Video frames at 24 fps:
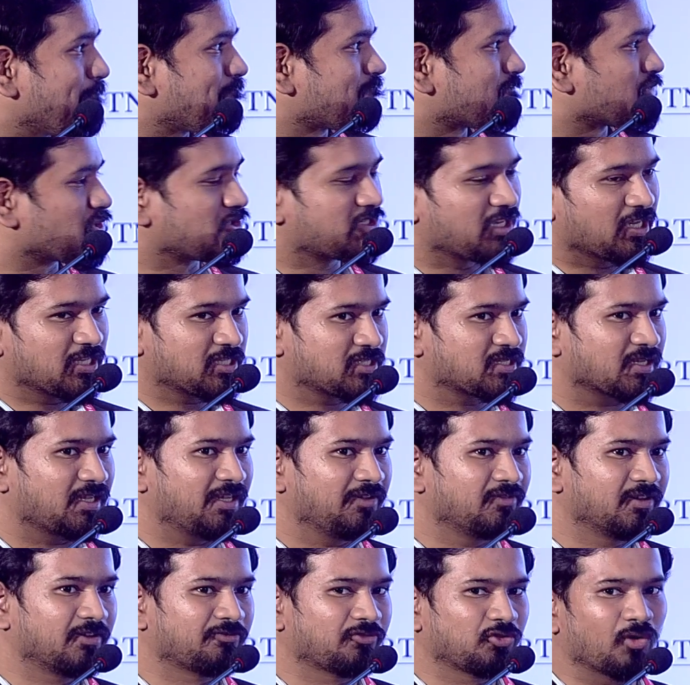So just,
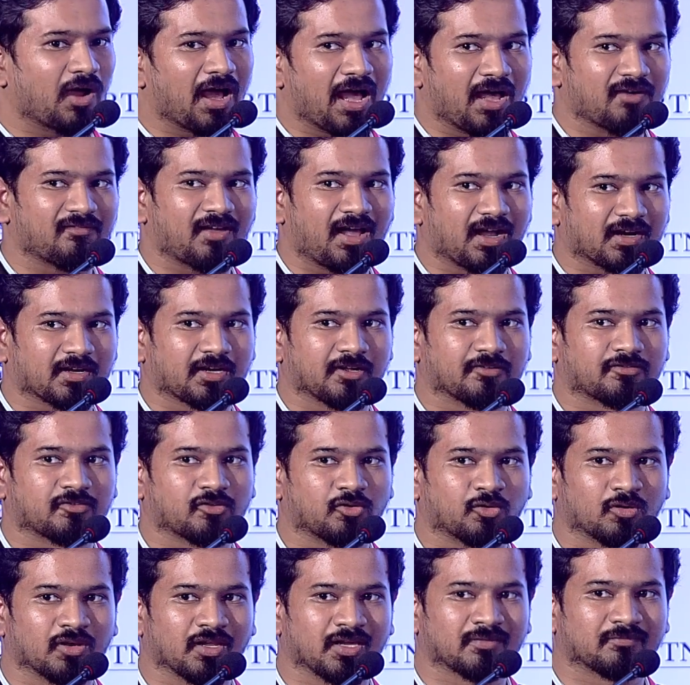even if you have active
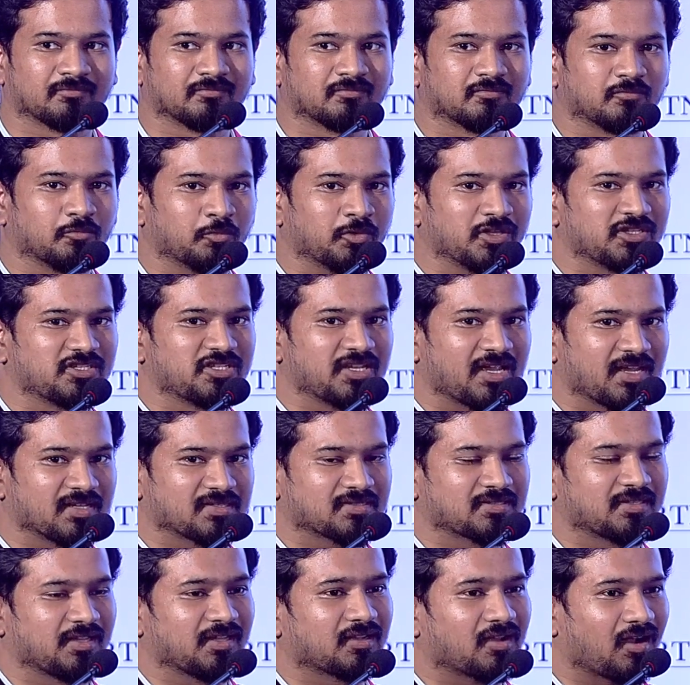cooling, with just
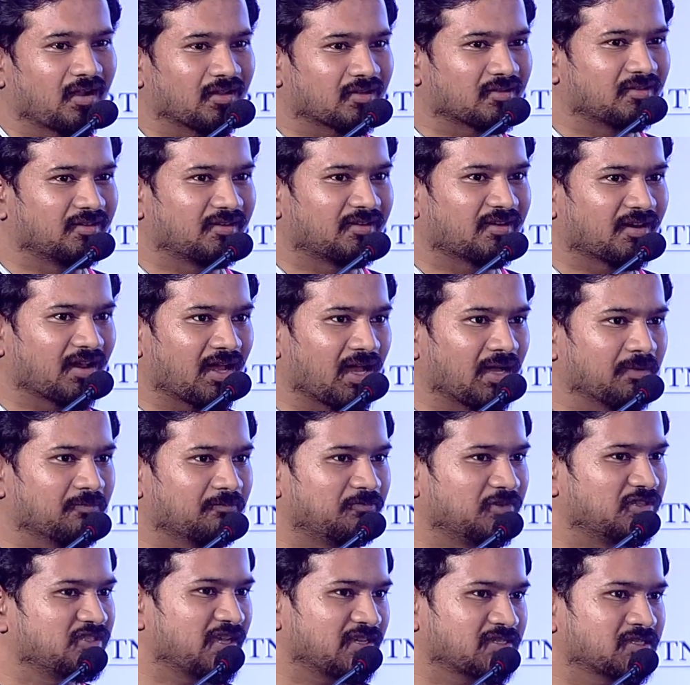the current ramp,
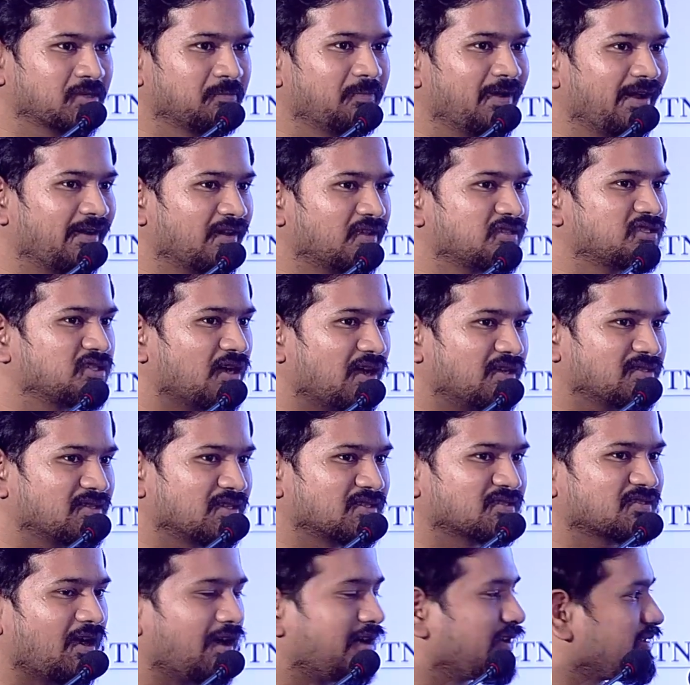with just a better charging
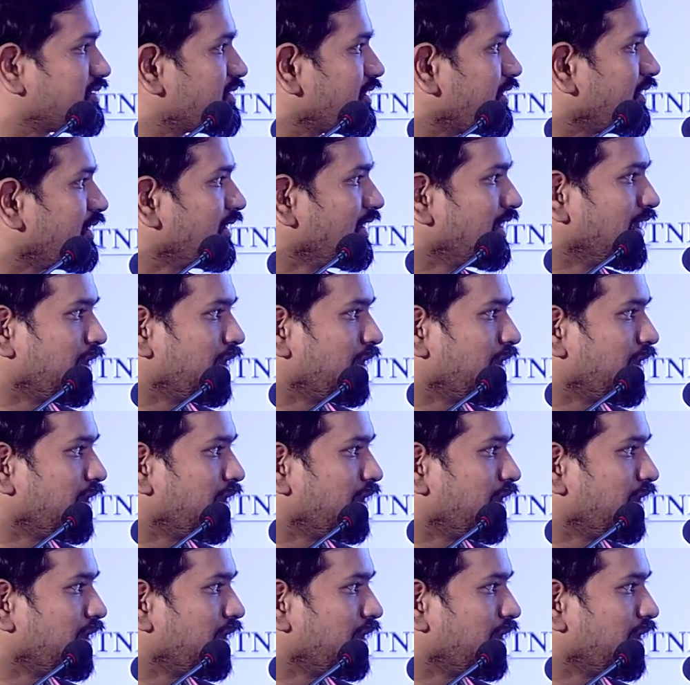strategy,